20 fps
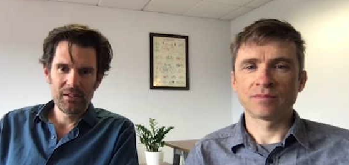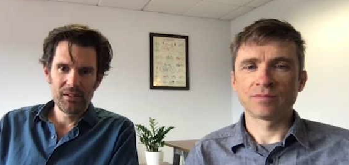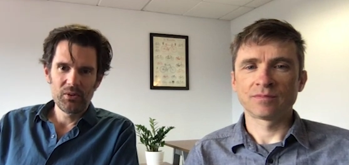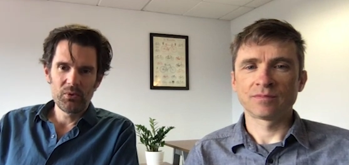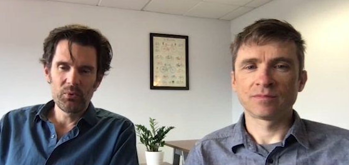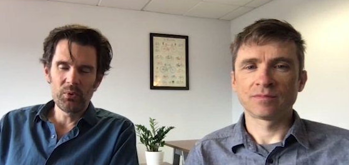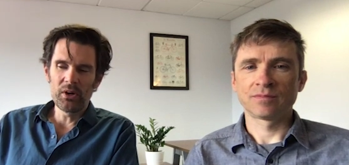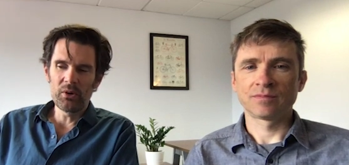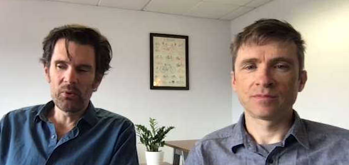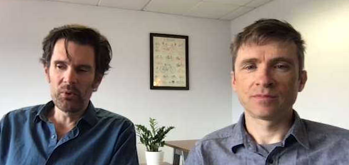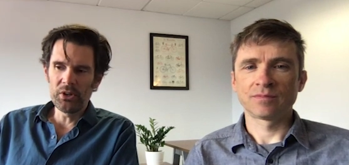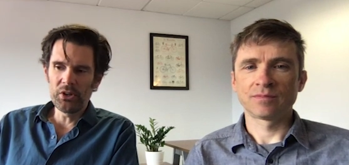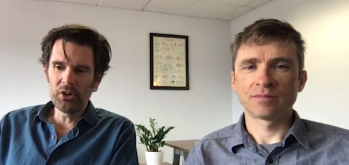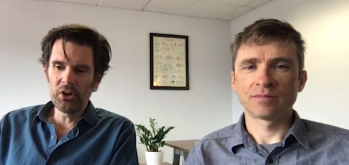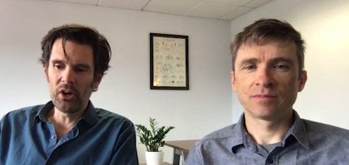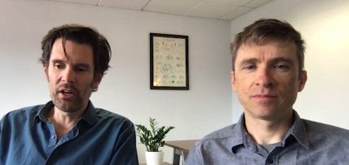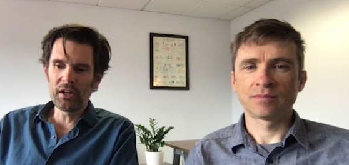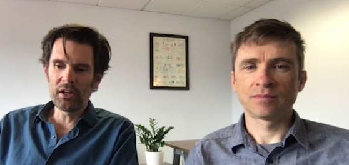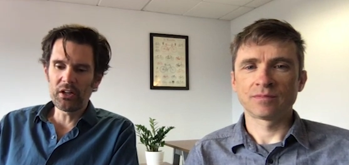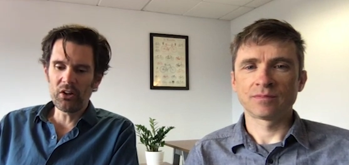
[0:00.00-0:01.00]
Speaker 1: Where when you're
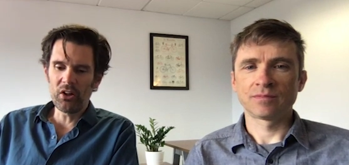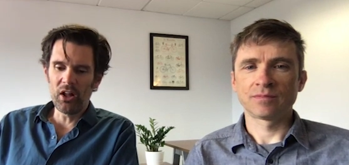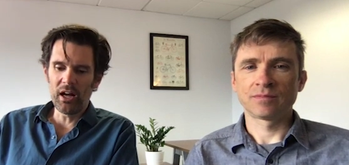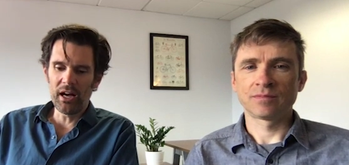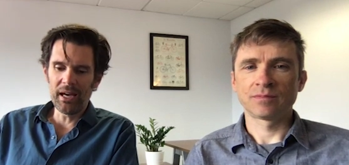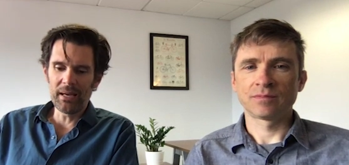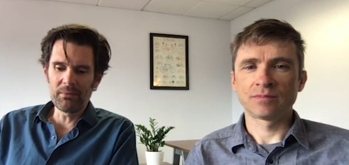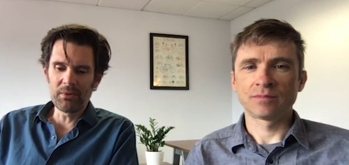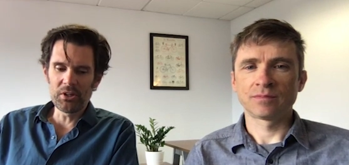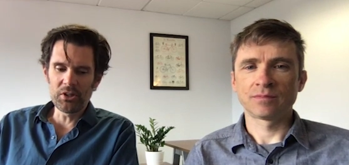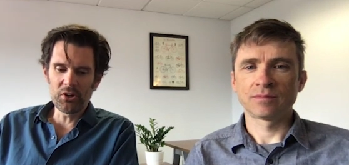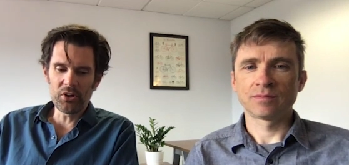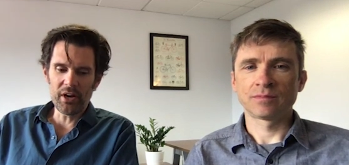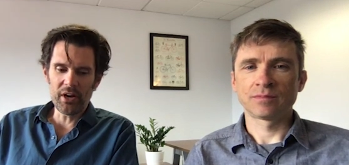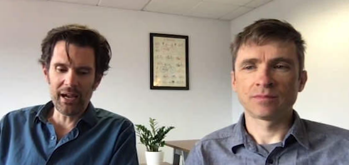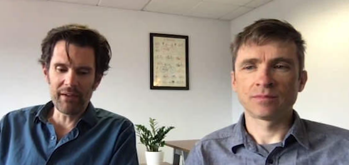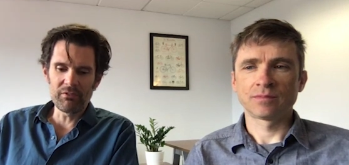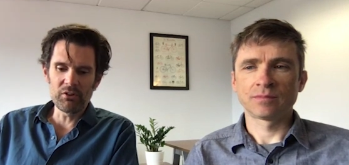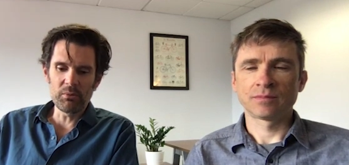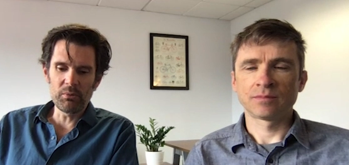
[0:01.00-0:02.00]
on a climb and you're
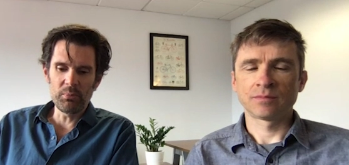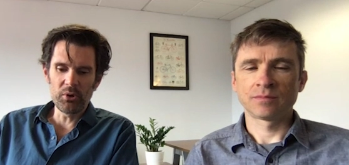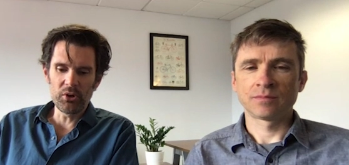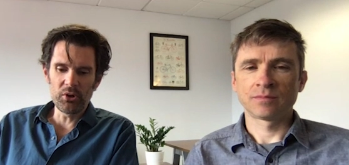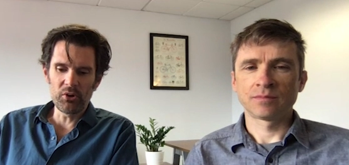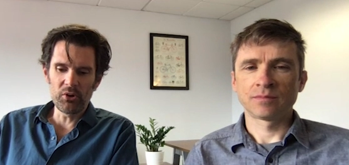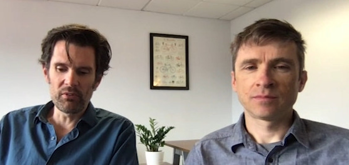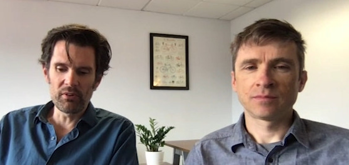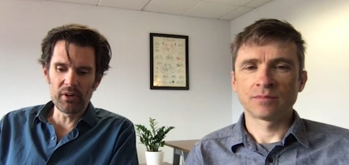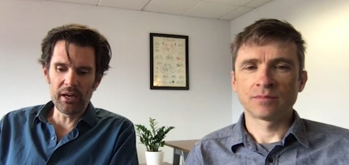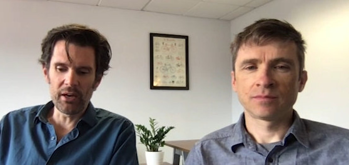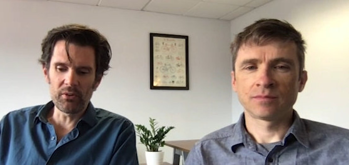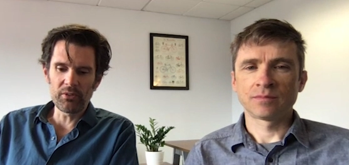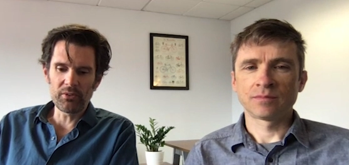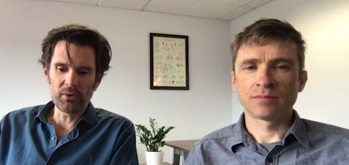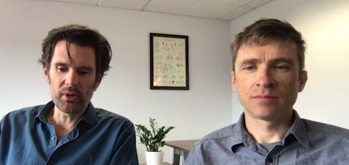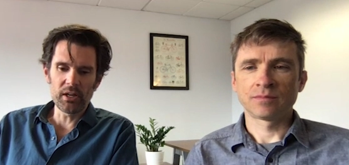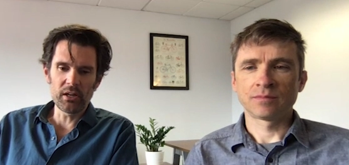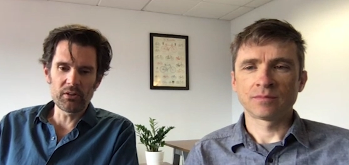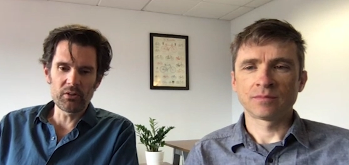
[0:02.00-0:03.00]
having to put out
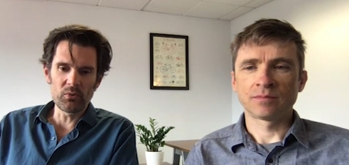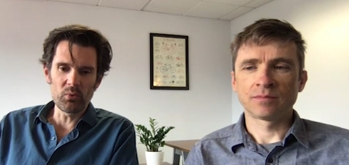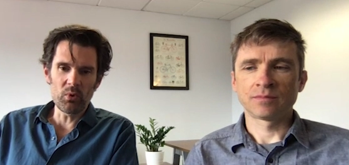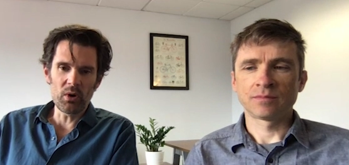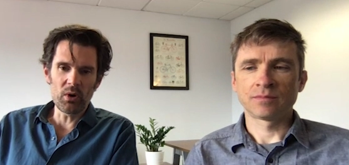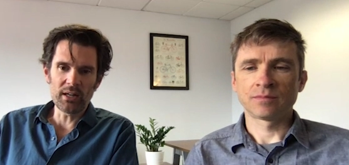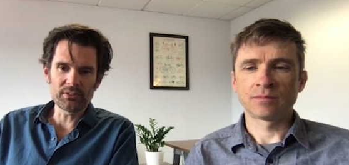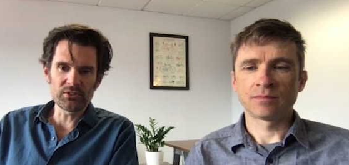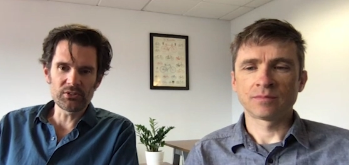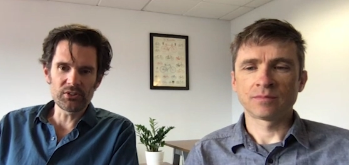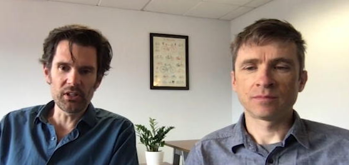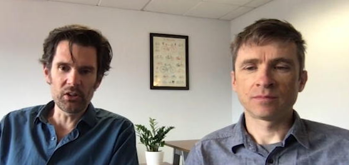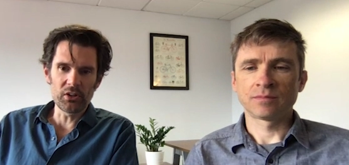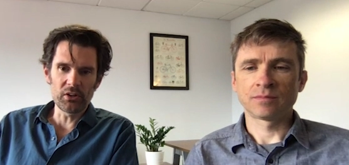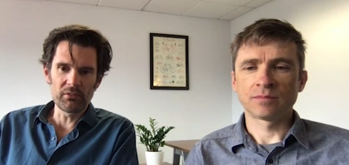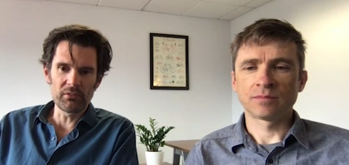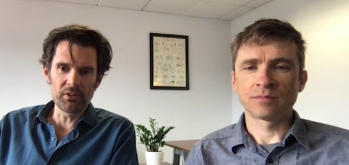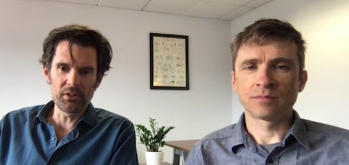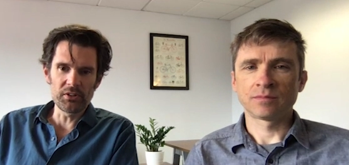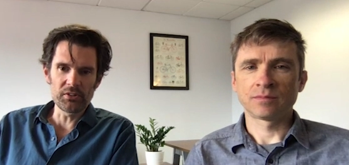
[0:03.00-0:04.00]
300 watts to get
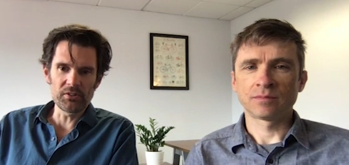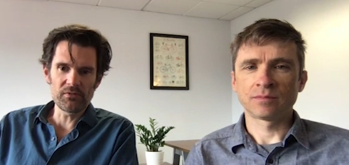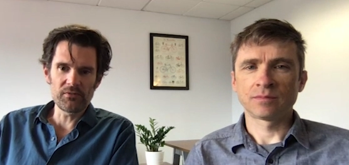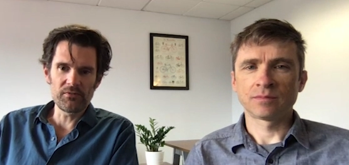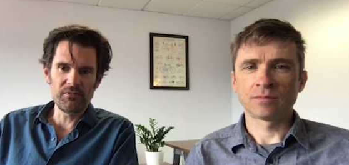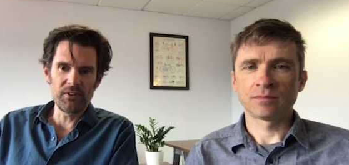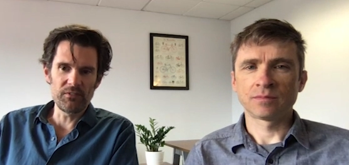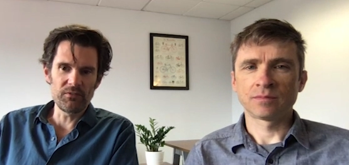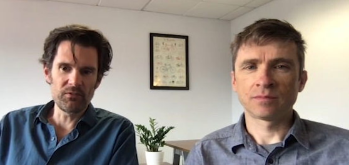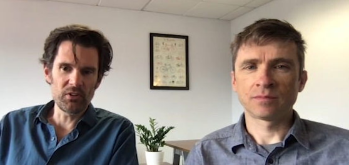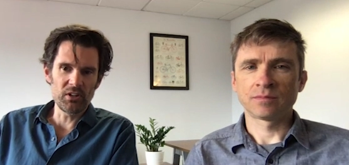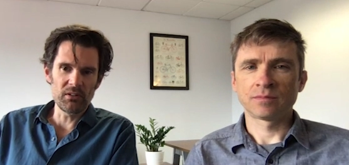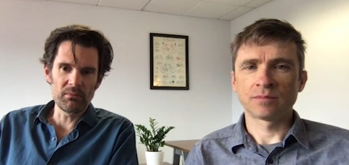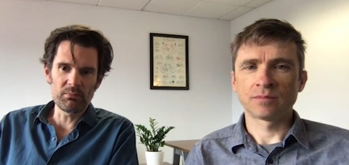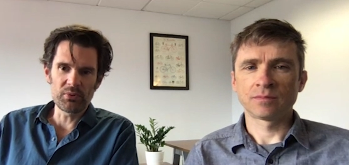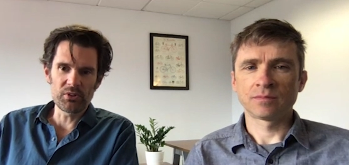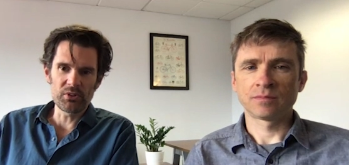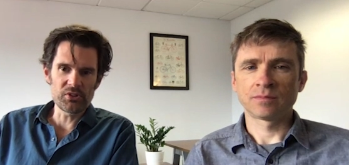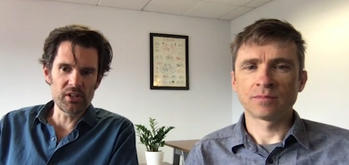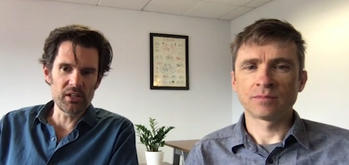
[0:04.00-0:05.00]
over this
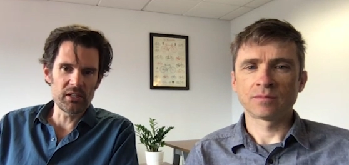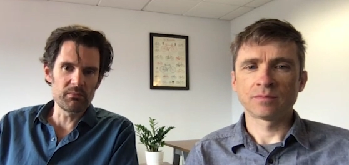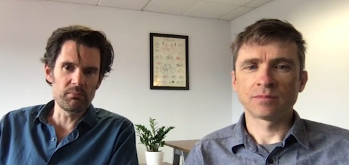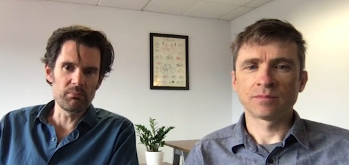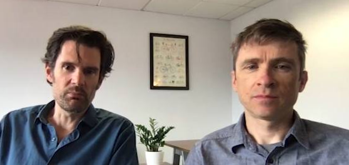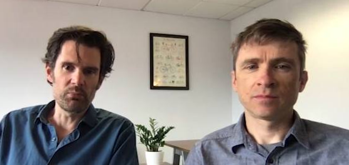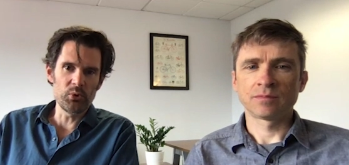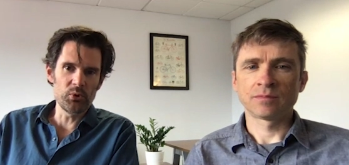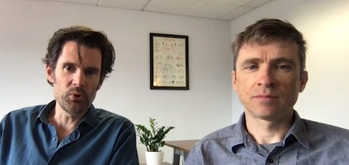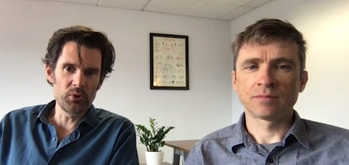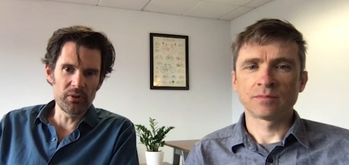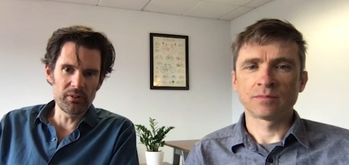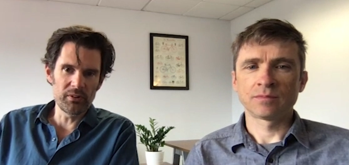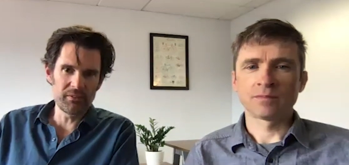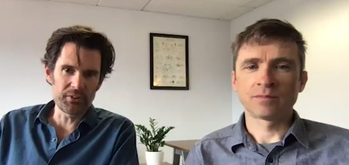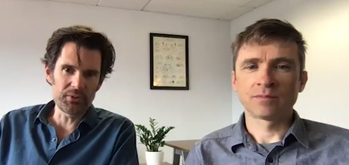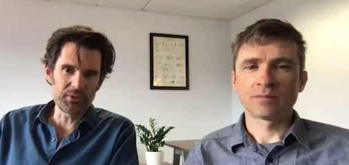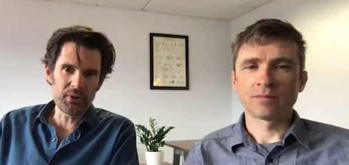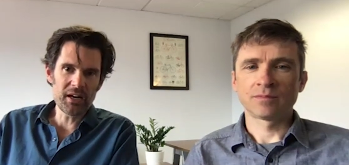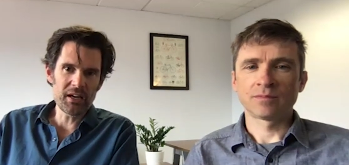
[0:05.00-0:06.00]
15% brood of a
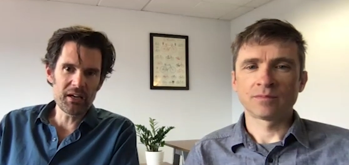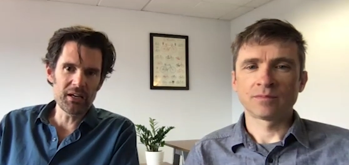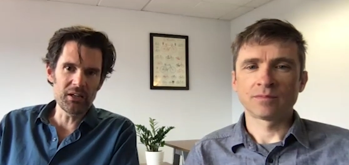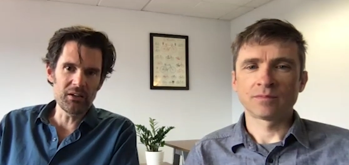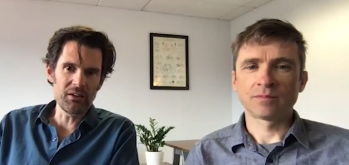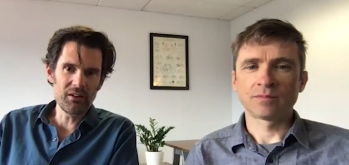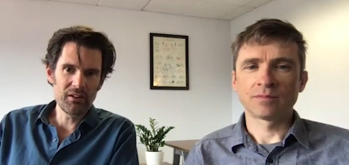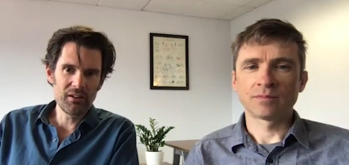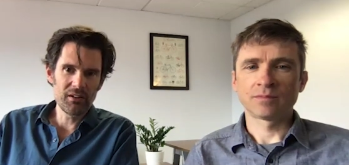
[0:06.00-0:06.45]
grade,